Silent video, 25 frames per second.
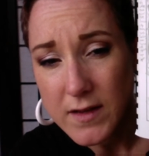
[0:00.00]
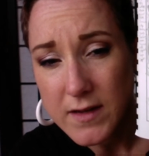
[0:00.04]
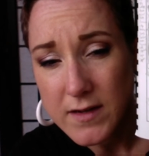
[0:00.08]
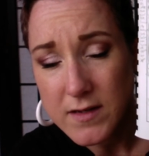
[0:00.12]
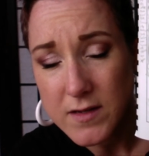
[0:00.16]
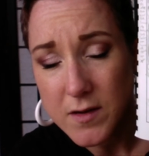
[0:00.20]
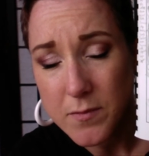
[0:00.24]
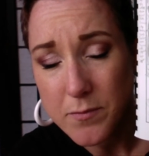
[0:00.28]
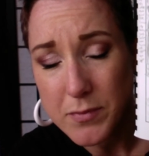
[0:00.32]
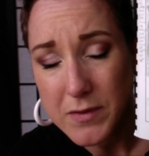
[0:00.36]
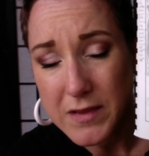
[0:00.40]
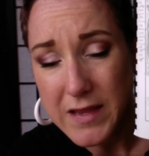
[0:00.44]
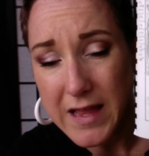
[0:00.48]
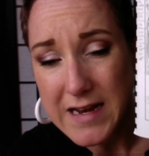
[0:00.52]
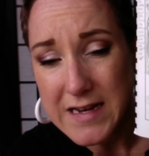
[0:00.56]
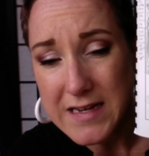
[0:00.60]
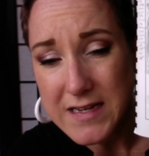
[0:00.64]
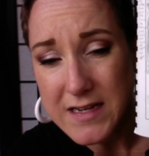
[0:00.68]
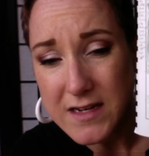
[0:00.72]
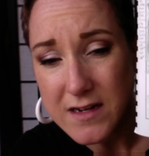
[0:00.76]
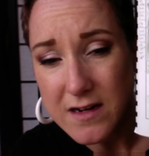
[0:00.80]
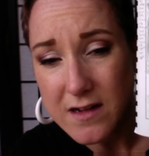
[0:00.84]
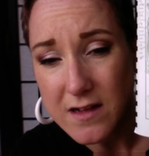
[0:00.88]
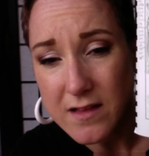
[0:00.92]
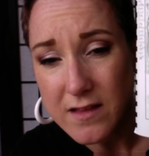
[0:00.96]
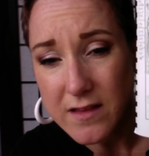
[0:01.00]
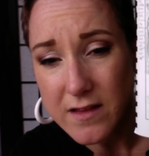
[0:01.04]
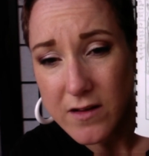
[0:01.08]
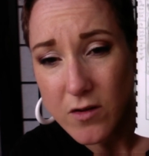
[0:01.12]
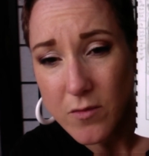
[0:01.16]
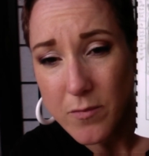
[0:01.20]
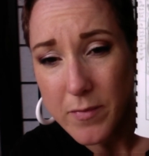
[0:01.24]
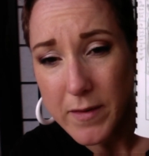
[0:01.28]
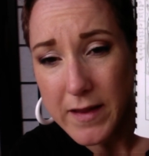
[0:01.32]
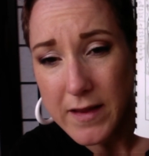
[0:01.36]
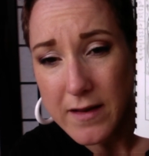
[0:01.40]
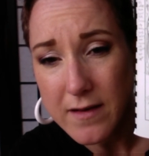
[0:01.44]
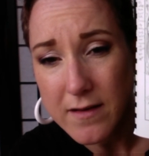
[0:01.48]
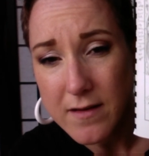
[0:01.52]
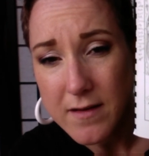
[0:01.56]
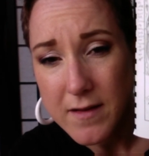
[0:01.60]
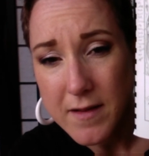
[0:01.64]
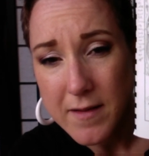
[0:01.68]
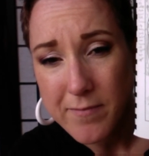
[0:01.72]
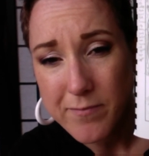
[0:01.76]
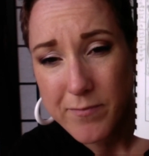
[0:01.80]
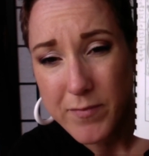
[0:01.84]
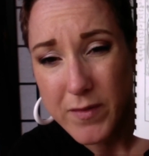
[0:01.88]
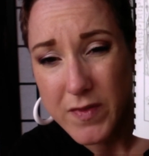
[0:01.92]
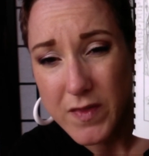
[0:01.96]
to blend it a little bit.
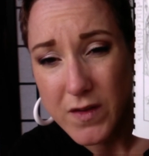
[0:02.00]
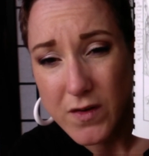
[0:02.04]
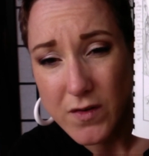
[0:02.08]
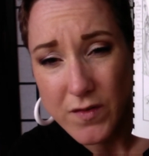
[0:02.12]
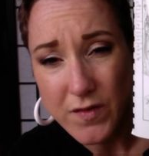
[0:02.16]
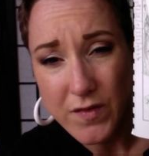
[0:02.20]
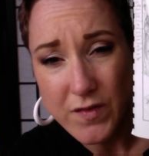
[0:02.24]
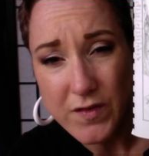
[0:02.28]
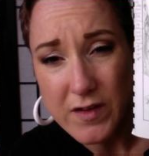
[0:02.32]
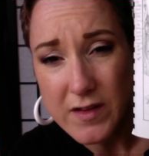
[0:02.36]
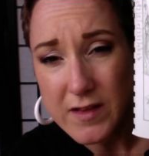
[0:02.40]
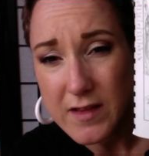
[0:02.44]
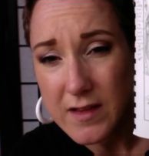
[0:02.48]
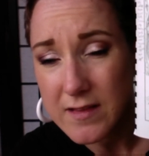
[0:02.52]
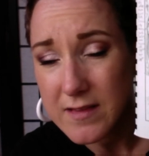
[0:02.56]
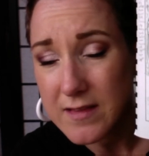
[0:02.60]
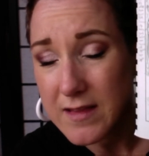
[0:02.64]
But there's still a